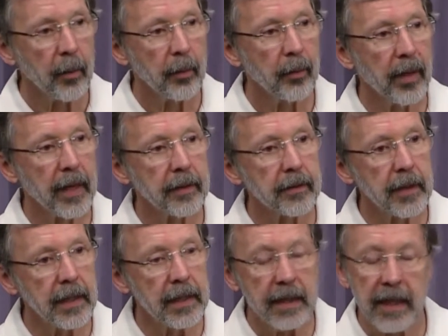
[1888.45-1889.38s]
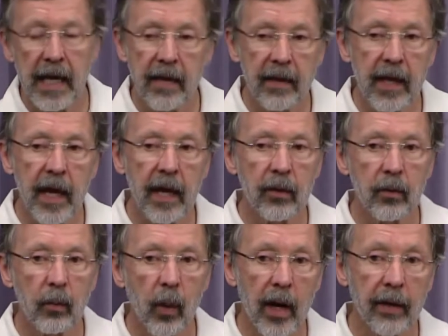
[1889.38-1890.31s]
But in the end,
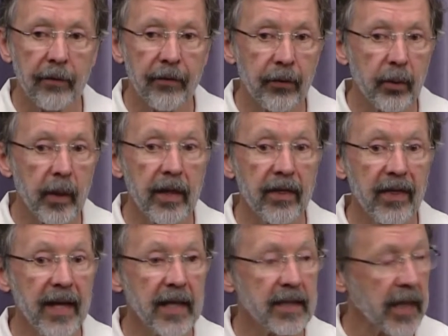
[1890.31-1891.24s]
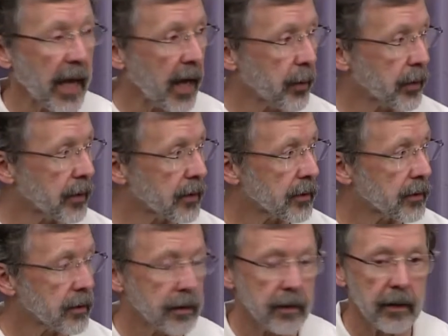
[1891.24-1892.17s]
one of three things happened.
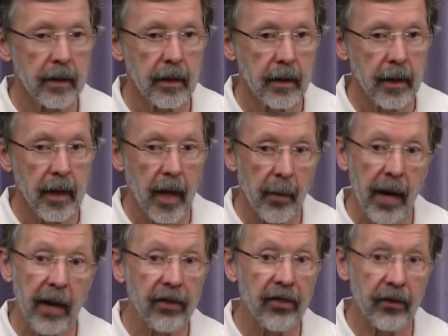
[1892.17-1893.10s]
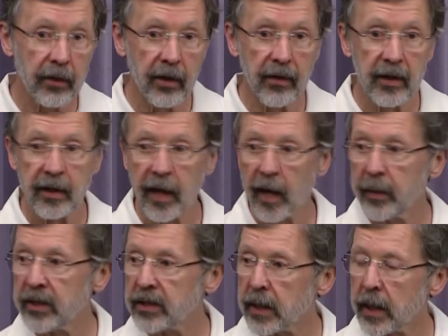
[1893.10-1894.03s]
About a third of the time,
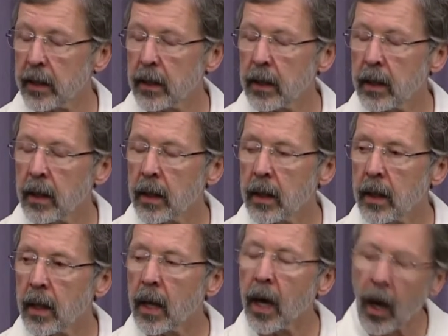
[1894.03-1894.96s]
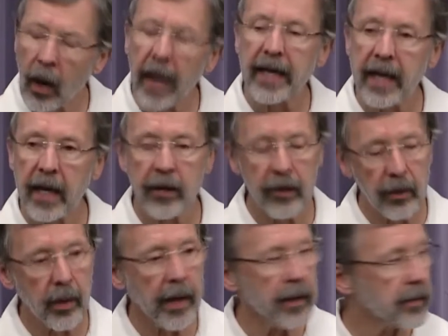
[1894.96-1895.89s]
he said, oh, I get it,
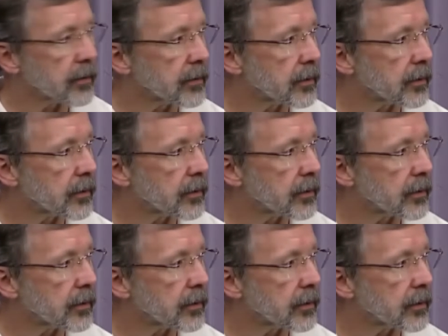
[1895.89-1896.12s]
you're right.